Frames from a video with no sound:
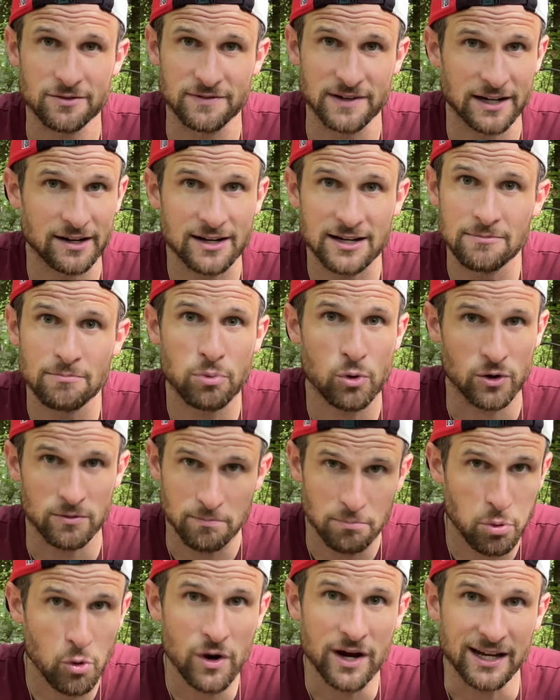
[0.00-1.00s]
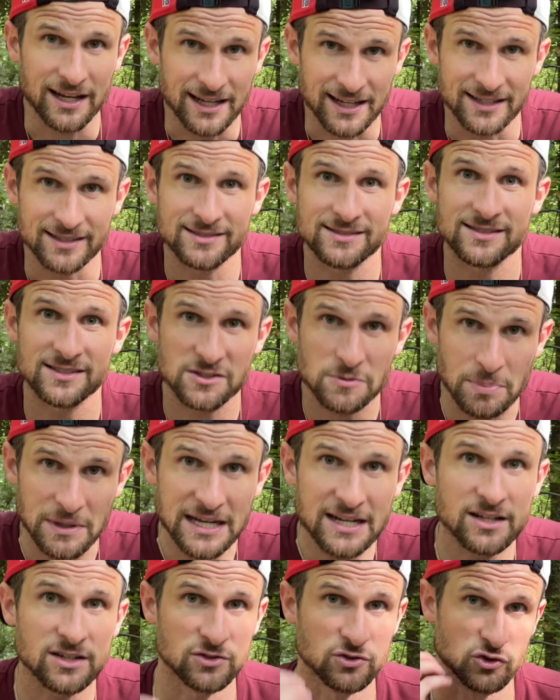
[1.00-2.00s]
very important point, is the
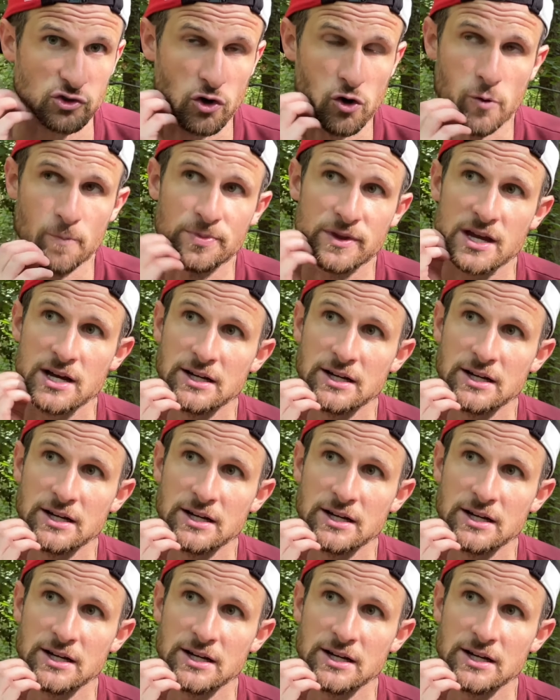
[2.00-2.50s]
speed control.